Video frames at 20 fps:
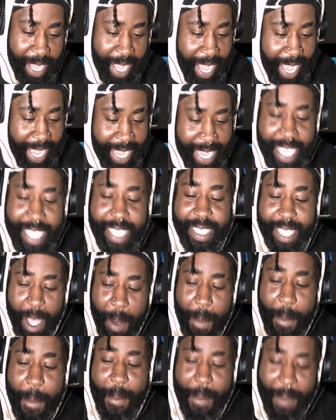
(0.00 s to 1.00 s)
He's
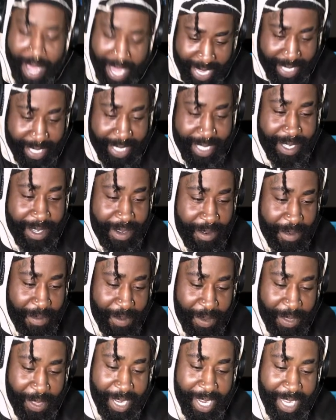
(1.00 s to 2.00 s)
a mess
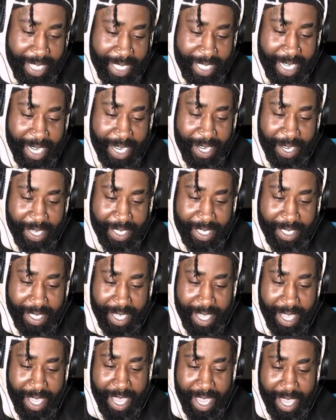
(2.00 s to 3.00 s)
for the legendaries.
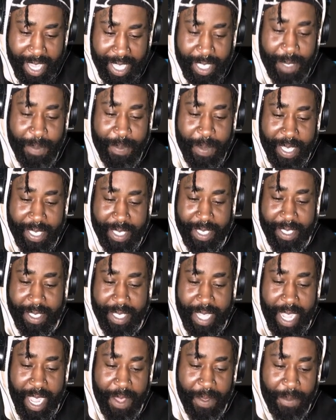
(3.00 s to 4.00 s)
He's a mess.
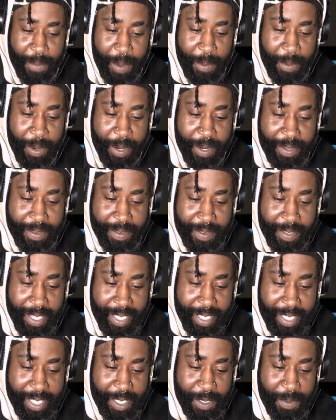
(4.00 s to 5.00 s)
Now, remember,
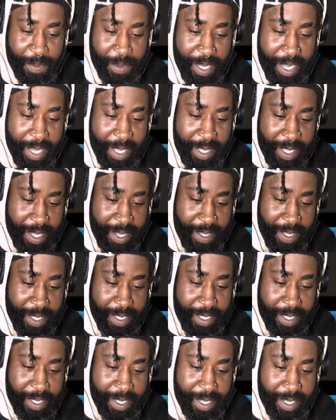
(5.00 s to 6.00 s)
this doesn't mean they're
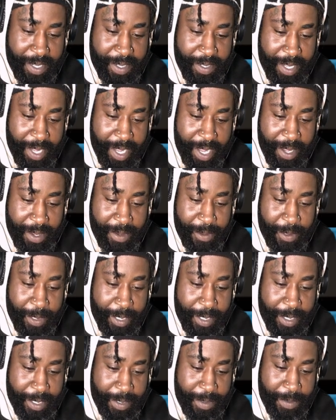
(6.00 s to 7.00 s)
this good, okay?
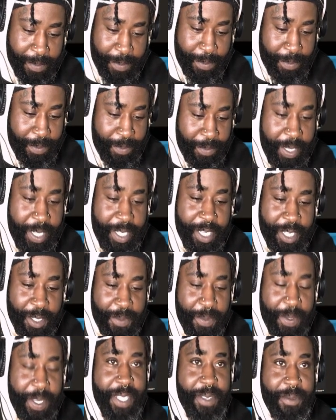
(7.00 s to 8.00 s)
It
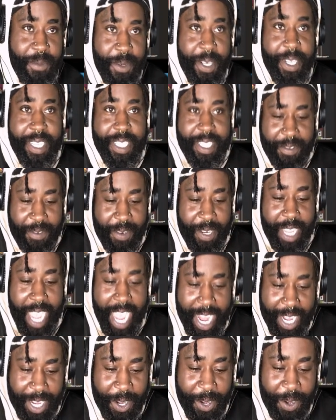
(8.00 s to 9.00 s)
just means we're in a different
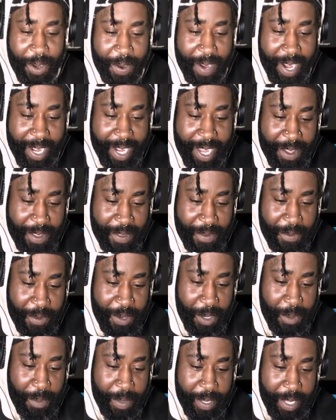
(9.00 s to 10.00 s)
category right now. The
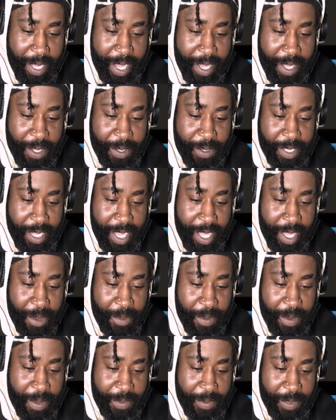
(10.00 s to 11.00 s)
free to play, you saw that
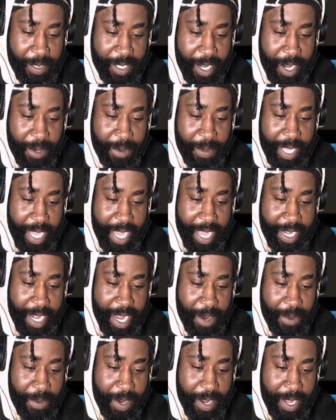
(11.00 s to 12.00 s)
one, you started with that,
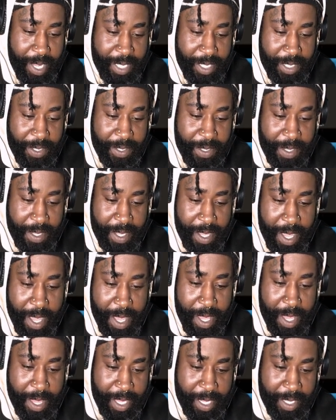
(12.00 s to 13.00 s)
now we're on to
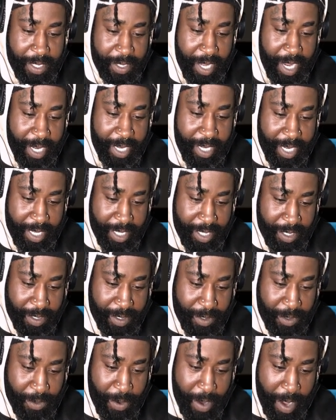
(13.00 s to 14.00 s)
the thing. So kind of like
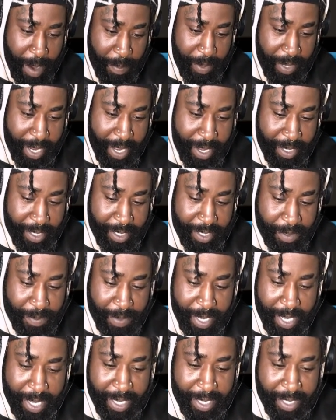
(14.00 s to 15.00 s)
just crop it out in your
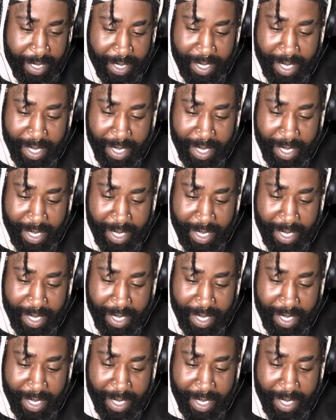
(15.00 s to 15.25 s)
mind.